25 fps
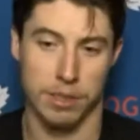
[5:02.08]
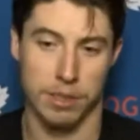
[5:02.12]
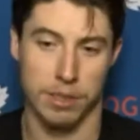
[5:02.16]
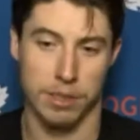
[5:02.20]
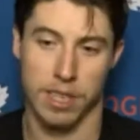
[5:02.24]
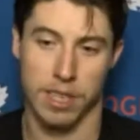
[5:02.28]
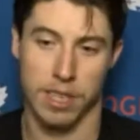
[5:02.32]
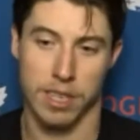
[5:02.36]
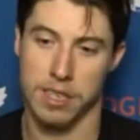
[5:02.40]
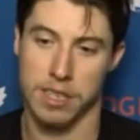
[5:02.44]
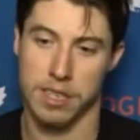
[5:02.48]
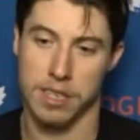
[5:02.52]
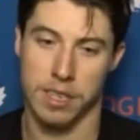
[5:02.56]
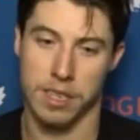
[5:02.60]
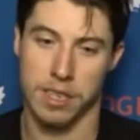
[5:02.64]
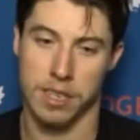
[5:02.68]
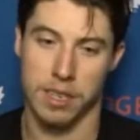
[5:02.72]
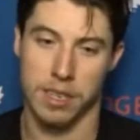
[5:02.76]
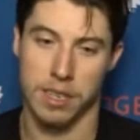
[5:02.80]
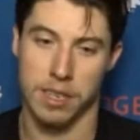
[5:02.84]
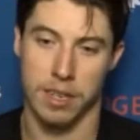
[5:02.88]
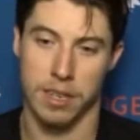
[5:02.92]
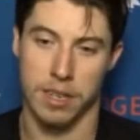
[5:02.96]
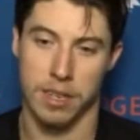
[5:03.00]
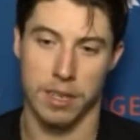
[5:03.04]
like I said,
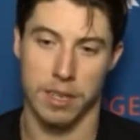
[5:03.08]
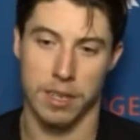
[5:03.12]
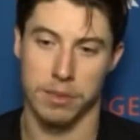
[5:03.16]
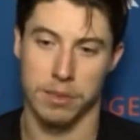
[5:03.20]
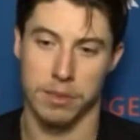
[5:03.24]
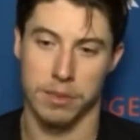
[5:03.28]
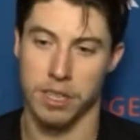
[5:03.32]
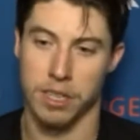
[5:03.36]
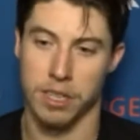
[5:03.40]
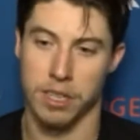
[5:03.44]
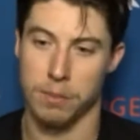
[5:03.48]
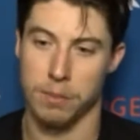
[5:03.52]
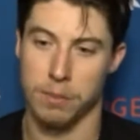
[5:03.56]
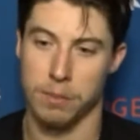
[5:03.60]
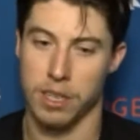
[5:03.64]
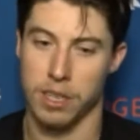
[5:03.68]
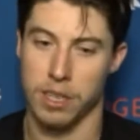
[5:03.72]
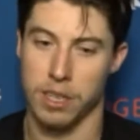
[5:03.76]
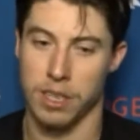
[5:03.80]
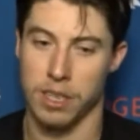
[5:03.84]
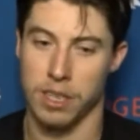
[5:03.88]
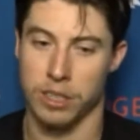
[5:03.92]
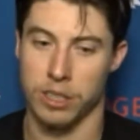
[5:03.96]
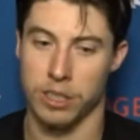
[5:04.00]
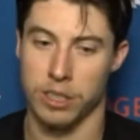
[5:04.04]
cleaning up the
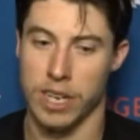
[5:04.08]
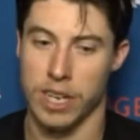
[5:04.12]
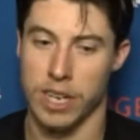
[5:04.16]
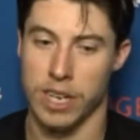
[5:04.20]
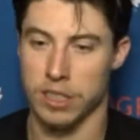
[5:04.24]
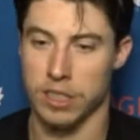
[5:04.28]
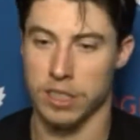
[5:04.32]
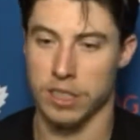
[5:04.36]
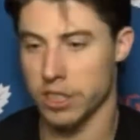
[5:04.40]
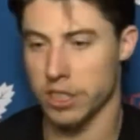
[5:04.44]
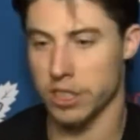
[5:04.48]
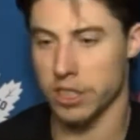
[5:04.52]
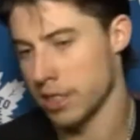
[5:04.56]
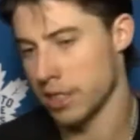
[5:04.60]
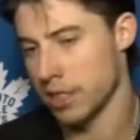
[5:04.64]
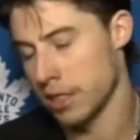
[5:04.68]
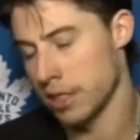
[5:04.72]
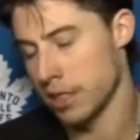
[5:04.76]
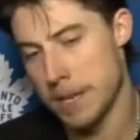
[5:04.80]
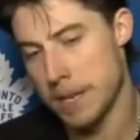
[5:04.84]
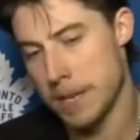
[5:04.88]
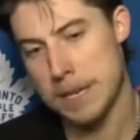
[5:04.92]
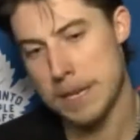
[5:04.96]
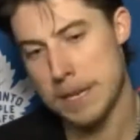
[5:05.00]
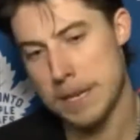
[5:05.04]
traction, just in
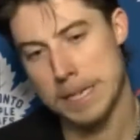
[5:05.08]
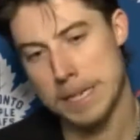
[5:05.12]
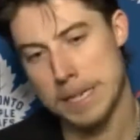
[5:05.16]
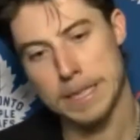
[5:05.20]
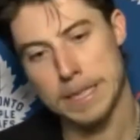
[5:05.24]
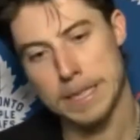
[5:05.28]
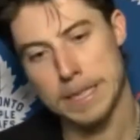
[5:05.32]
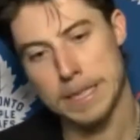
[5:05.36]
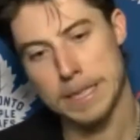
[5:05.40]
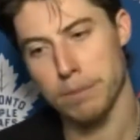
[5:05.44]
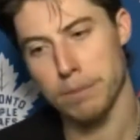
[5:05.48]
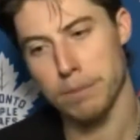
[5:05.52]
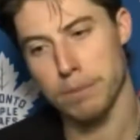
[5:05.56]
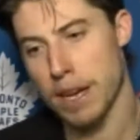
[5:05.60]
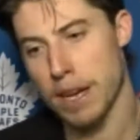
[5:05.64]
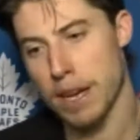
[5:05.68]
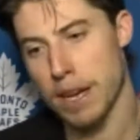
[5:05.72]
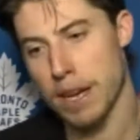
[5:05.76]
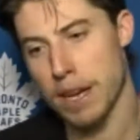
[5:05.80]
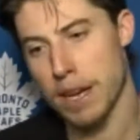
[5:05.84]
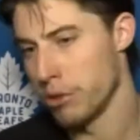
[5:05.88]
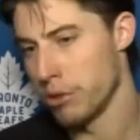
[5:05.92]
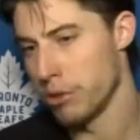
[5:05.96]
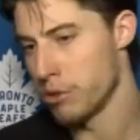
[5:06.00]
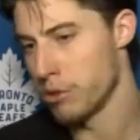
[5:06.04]
back to the
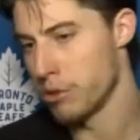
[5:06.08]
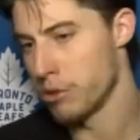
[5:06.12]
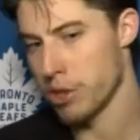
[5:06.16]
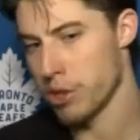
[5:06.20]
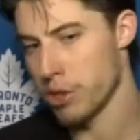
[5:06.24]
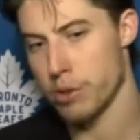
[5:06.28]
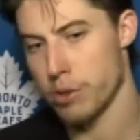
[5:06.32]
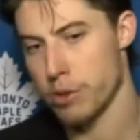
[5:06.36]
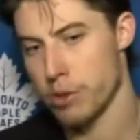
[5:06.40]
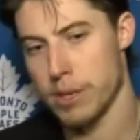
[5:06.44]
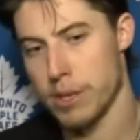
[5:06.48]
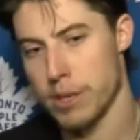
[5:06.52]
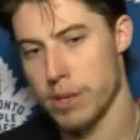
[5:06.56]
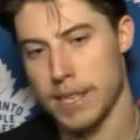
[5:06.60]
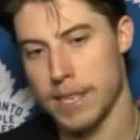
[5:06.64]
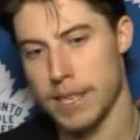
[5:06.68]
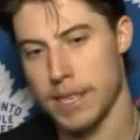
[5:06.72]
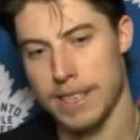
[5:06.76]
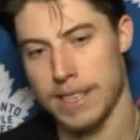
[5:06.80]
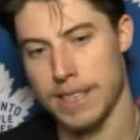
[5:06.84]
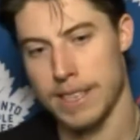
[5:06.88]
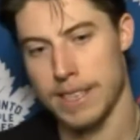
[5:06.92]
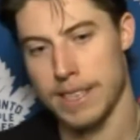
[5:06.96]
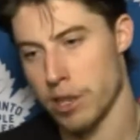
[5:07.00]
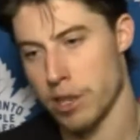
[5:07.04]
neutral zone,
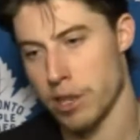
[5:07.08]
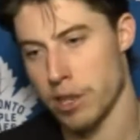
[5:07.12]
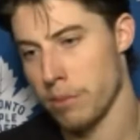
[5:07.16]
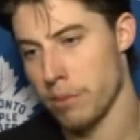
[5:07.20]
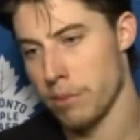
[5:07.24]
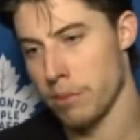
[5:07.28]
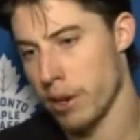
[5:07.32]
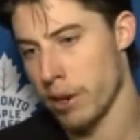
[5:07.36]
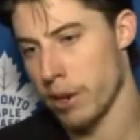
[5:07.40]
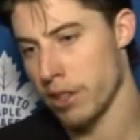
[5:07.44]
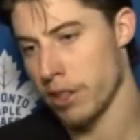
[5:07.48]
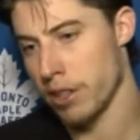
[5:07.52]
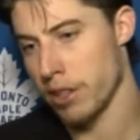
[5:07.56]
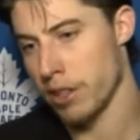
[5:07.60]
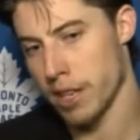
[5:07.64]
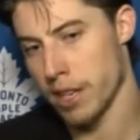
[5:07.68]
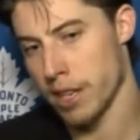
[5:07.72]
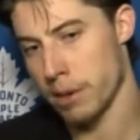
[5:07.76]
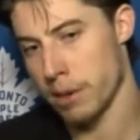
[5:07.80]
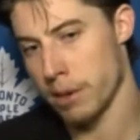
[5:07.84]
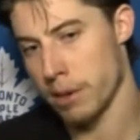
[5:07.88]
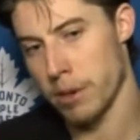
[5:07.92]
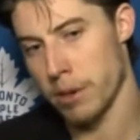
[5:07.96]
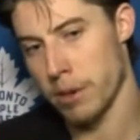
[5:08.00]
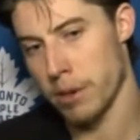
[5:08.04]
starting better in the second
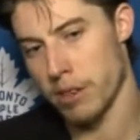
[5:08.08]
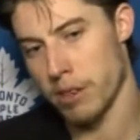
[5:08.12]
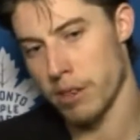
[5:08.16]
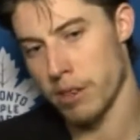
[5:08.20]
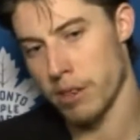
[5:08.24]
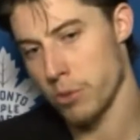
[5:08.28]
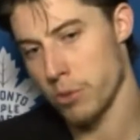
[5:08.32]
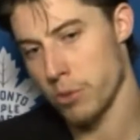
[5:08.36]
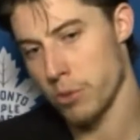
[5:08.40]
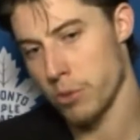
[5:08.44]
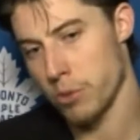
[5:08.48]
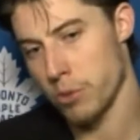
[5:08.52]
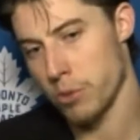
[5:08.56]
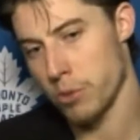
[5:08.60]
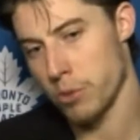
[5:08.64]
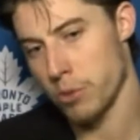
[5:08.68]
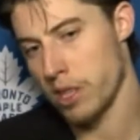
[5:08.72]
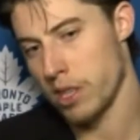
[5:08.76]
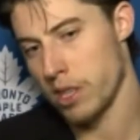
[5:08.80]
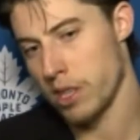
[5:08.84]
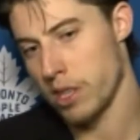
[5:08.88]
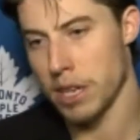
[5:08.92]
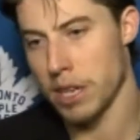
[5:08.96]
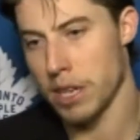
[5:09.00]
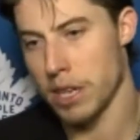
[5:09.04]
period as well, and
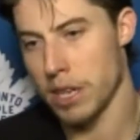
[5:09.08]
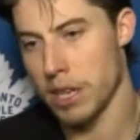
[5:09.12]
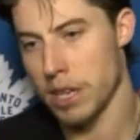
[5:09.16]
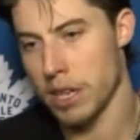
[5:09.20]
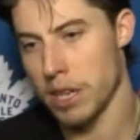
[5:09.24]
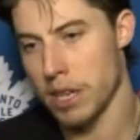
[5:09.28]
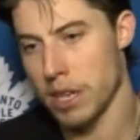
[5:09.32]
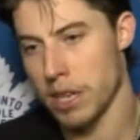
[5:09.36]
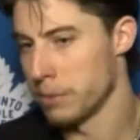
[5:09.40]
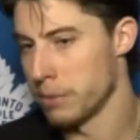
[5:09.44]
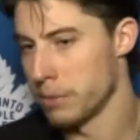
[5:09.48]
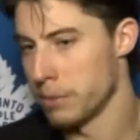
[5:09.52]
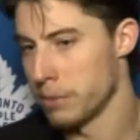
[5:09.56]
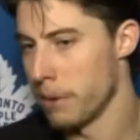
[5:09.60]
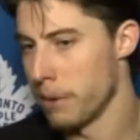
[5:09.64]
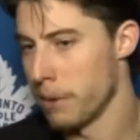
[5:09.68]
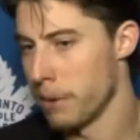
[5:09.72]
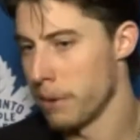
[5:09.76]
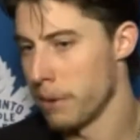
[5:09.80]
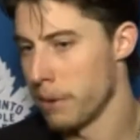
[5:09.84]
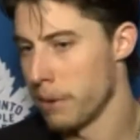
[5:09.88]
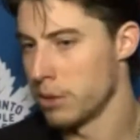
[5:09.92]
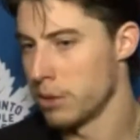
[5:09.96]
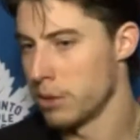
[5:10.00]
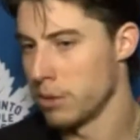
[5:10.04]
not giving as many penalties
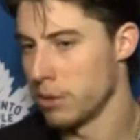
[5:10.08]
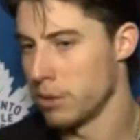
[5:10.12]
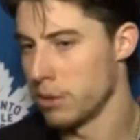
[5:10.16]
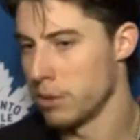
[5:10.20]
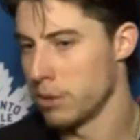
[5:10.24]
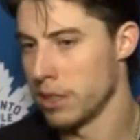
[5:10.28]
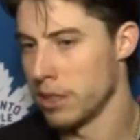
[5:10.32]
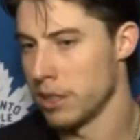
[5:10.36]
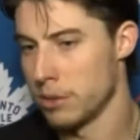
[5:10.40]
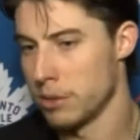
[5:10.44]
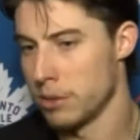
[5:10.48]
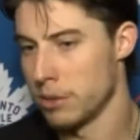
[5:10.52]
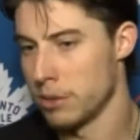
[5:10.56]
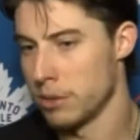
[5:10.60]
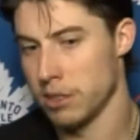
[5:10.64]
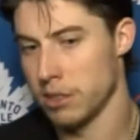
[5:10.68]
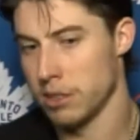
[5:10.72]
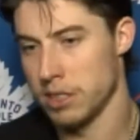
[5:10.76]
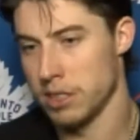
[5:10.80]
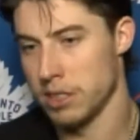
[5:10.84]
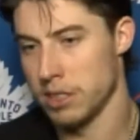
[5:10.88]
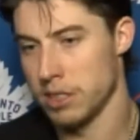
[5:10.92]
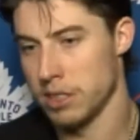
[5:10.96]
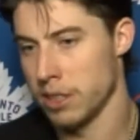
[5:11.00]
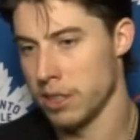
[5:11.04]
to a skilled
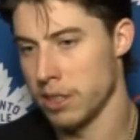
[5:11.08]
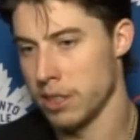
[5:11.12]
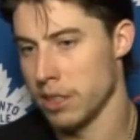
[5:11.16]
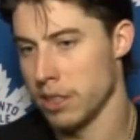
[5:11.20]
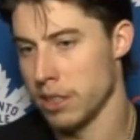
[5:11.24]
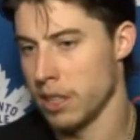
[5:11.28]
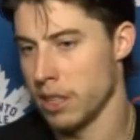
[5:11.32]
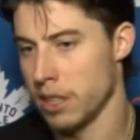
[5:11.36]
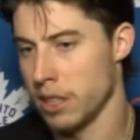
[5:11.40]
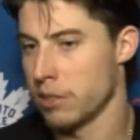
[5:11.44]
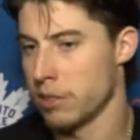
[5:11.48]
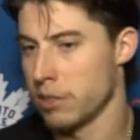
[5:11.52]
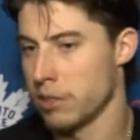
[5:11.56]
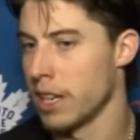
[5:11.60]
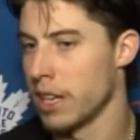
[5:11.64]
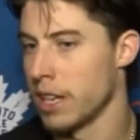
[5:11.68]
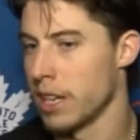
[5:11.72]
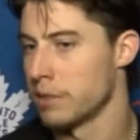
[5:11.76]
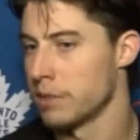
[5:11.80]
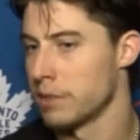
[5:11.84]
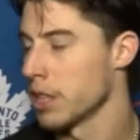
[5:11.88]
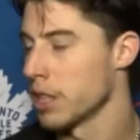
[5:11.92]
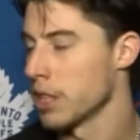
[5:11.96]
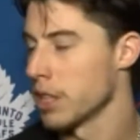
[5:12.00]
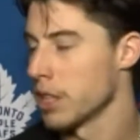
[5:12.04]
team to let their guys feel
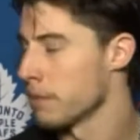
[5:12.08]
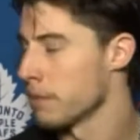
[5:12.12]
good.